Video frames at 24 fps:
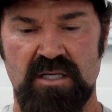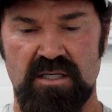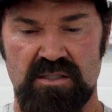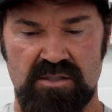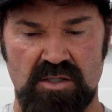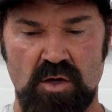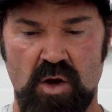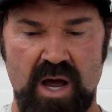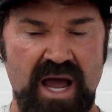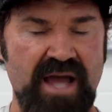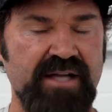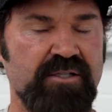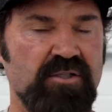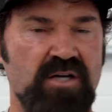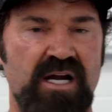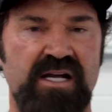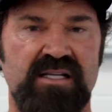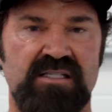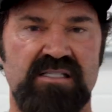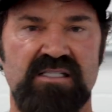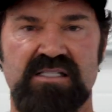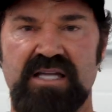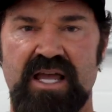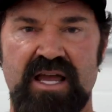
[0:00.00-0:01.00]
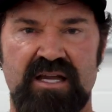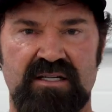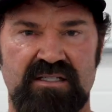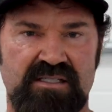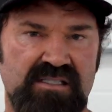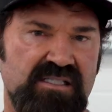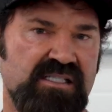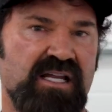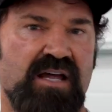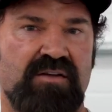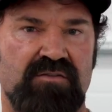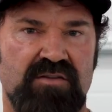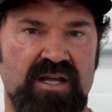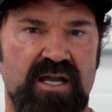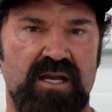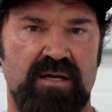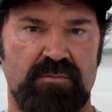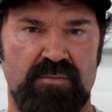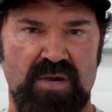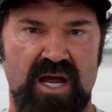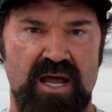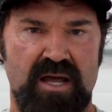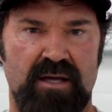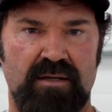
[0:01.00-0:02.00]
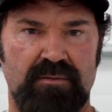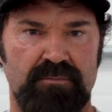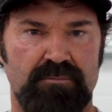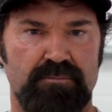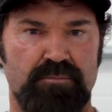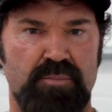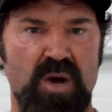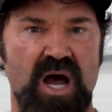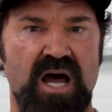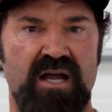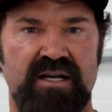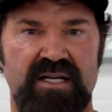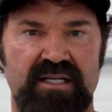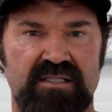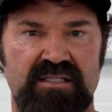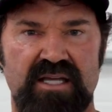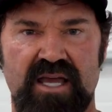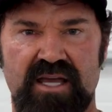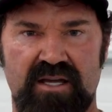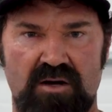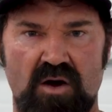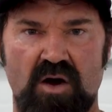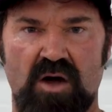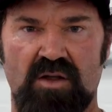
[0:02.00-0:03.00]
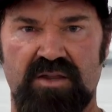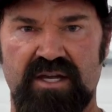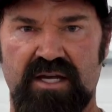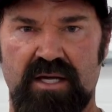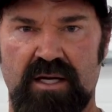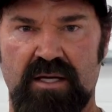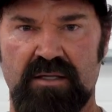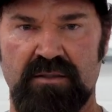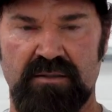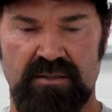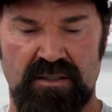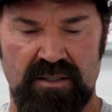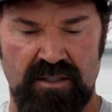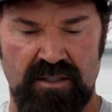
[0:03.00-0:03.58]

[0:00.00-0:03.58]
So I try and stand instead of letting my body take all the